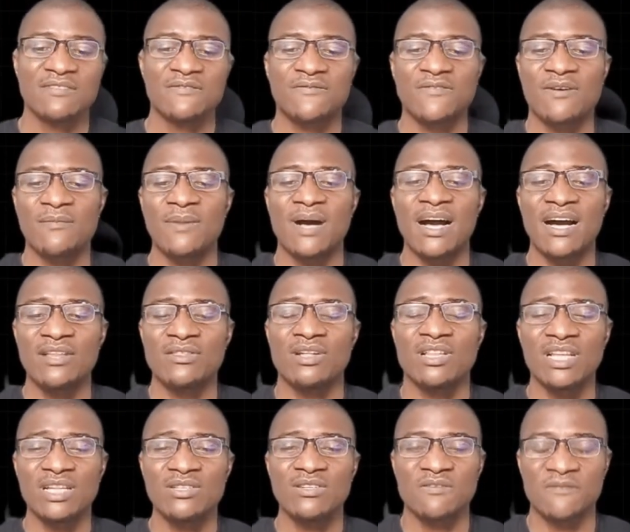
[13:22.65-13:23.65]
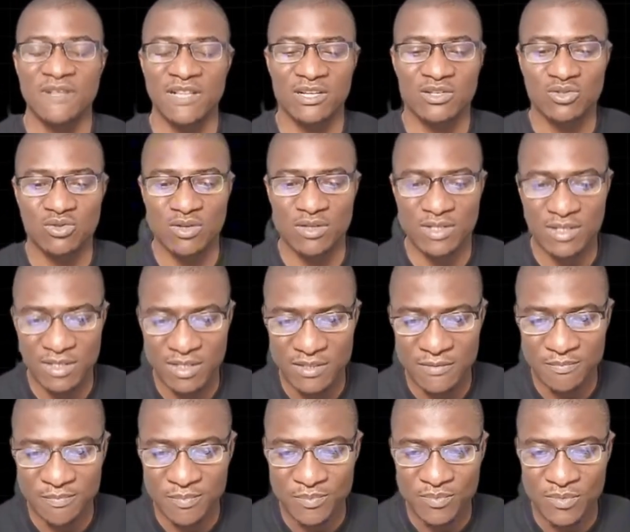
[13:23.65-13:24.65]
from our knowledge of
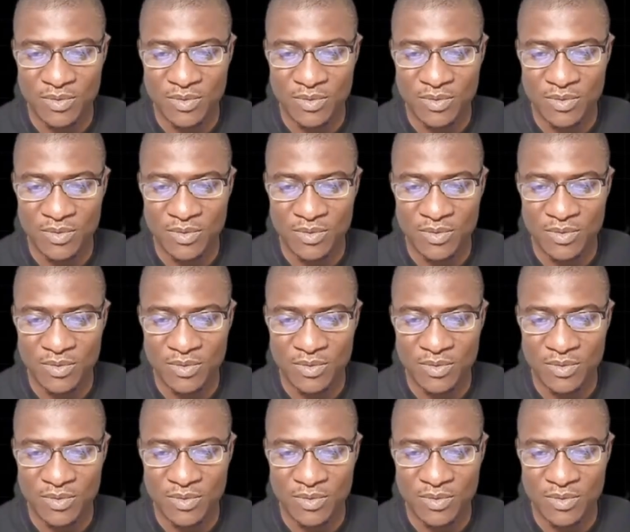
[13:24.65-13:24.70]
electronics,